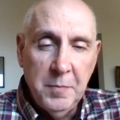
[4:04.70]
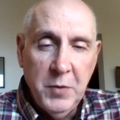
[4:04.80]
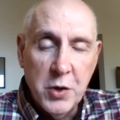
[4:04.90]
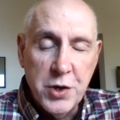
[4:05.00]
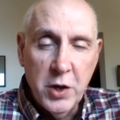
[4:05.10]

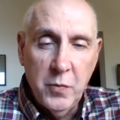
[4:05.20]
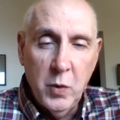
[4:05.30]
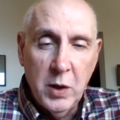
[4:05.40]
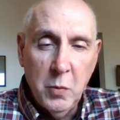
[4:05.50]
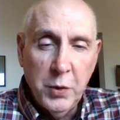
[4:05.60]
Your
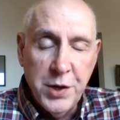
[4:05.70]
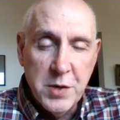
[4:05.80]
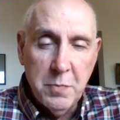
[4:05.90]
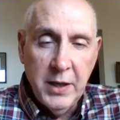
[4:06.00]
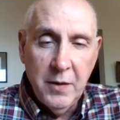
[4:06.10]
software will
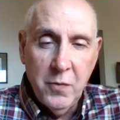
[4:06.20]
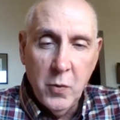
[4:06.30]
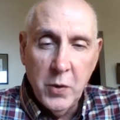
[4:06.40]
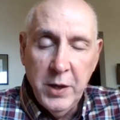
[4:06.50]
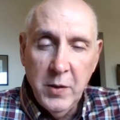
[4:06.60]
display it
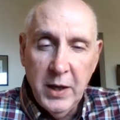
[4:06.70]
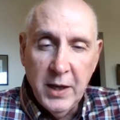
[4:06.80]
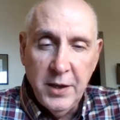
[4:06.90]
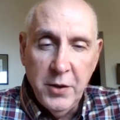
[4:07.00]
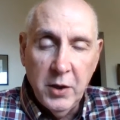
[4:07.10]
for you,
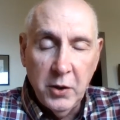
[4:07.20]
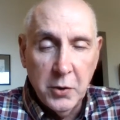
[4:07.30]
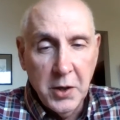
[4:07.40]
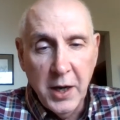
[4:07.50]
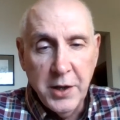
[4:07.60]
and you can
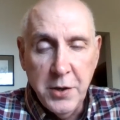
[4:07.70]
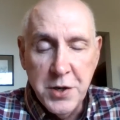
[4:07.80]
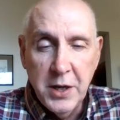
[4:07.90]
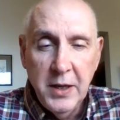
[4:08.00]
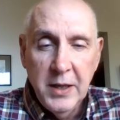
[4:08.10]
learn how to
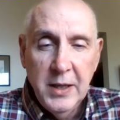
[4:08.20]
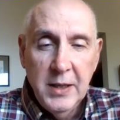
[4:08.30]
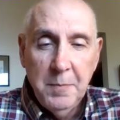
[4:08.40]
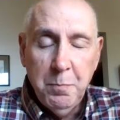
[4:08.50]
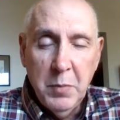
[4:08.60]
use it.
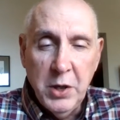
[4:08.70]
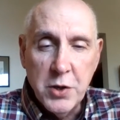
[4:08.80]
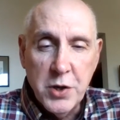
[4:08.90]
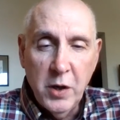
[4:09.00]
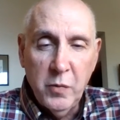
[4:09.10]
But your
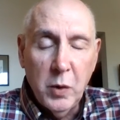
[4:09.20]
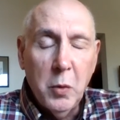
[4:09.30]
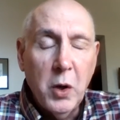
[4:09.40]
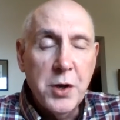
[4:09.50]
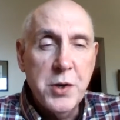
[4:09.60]
software
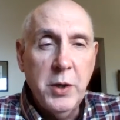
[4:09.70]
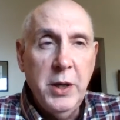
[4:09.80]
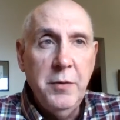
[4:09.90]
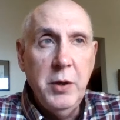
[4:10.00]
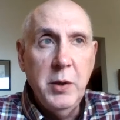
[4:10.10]
will also
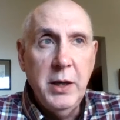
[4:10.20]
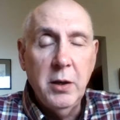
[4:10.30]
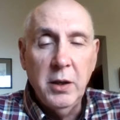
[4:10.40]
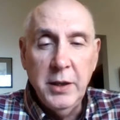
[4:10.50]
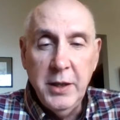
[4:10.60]
give you an
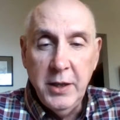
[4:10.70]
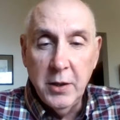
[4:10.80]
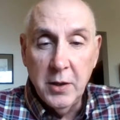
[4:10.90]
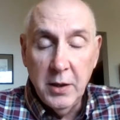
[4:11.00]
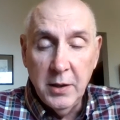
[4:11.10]

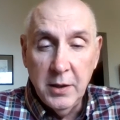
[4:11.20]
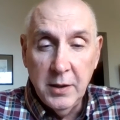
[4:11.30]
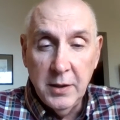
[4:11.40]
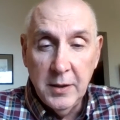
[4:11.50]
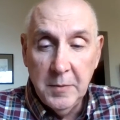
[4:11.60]
interlinear
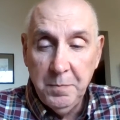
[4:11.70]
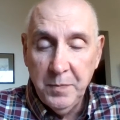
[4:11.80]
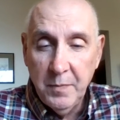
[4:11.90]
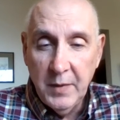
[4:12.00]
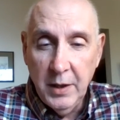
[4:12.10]

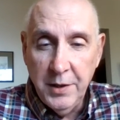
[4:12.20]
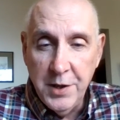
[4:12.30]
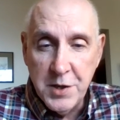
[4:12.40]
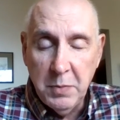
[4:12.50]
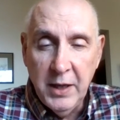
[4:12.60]

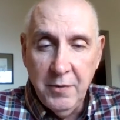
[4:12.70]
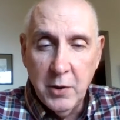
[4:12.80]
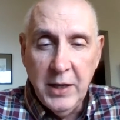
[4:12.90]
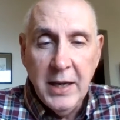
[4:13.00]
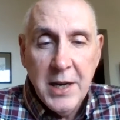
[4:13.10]
display
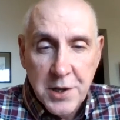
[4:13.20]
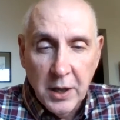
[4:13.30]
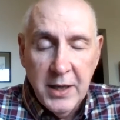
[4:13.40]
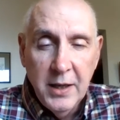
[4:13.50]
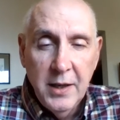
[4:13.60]
very
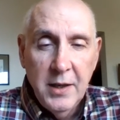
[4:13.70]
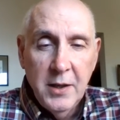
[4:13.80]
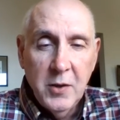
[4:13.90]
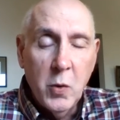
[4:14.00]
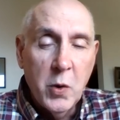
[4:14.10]
easily,
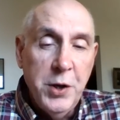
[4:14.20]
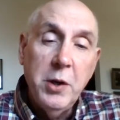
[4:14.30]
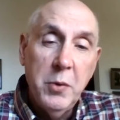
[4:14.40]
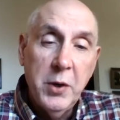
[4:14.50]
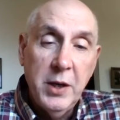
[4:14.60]
or you
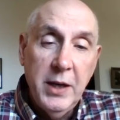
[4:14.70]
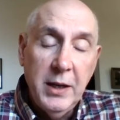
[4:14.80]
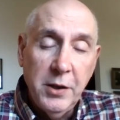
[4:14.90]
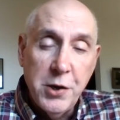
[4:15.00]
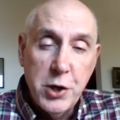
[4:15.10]
can put an
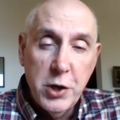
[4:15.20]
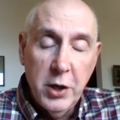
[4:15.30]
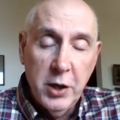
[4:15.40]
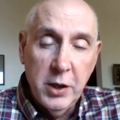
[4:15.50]
English